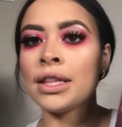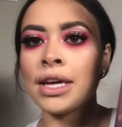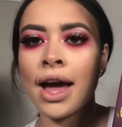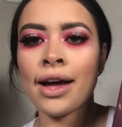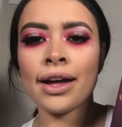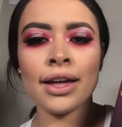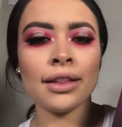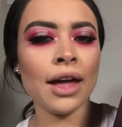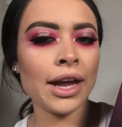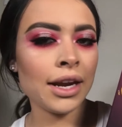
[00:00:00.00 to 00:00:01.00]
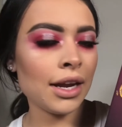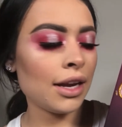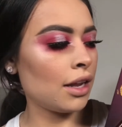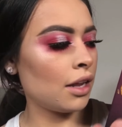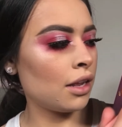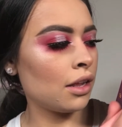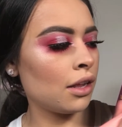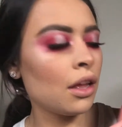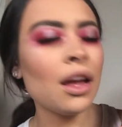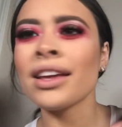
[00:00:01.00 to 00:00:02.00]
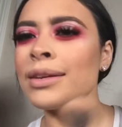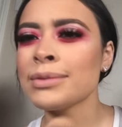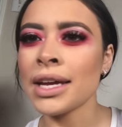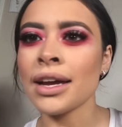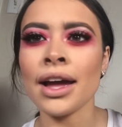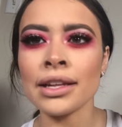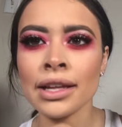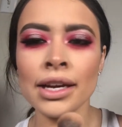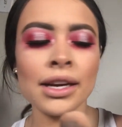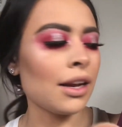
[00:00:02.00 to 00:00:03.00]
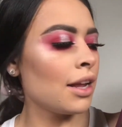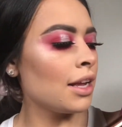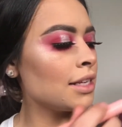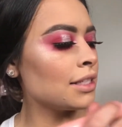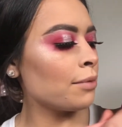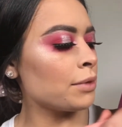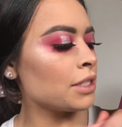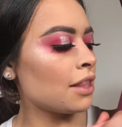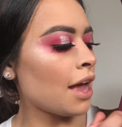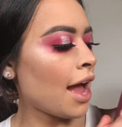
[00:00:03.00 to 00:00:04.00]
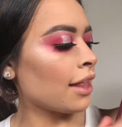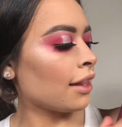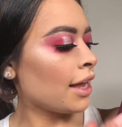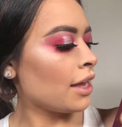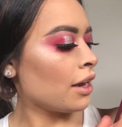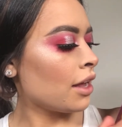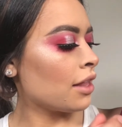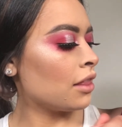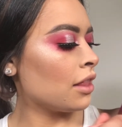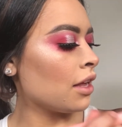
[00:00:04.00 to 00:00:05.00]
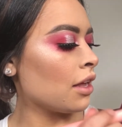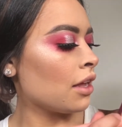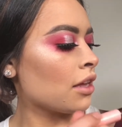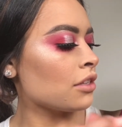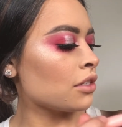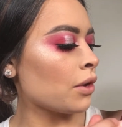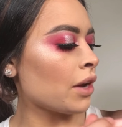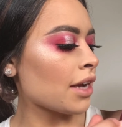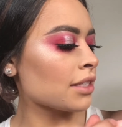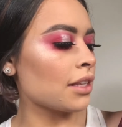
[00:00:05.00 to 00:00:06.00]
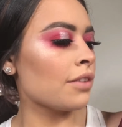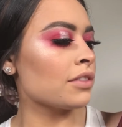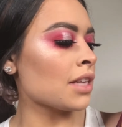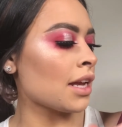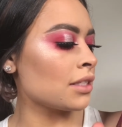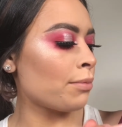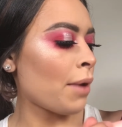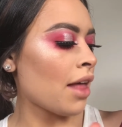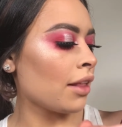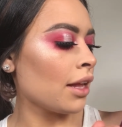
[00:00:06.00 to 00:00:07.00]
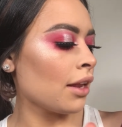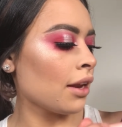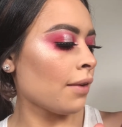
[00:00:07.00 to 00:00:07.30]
the highlighted, I'm saying highlighted, and dip into the highlight in the Zodiac's Love Signs palette.